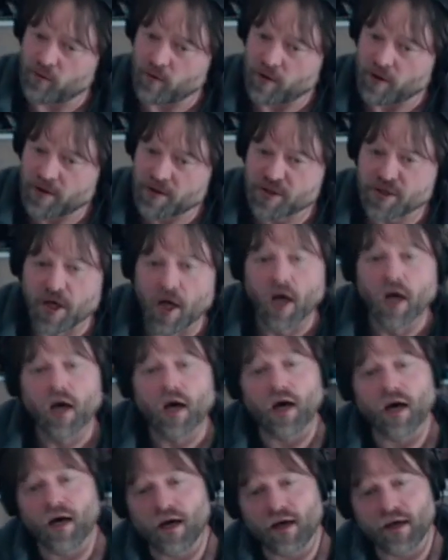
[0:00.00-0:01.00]
works.
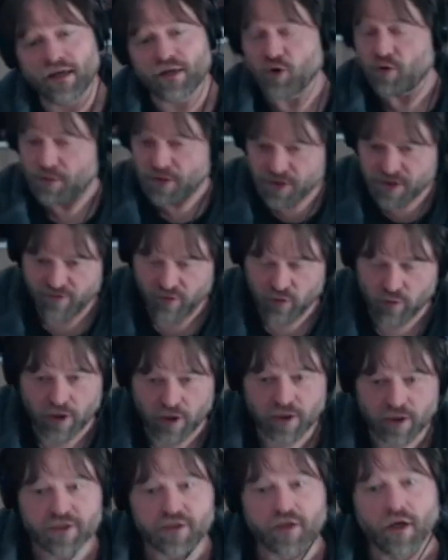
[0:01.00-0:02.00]
It almost never
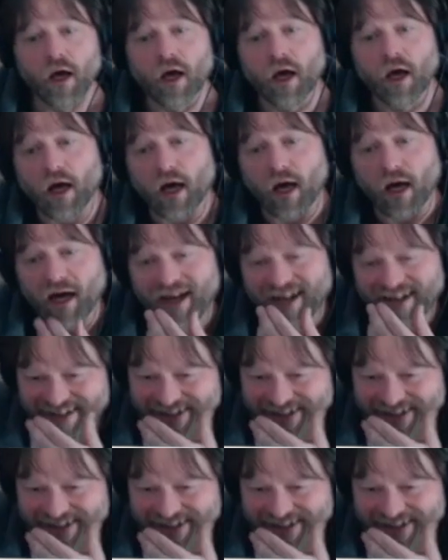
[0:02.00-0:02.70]
works.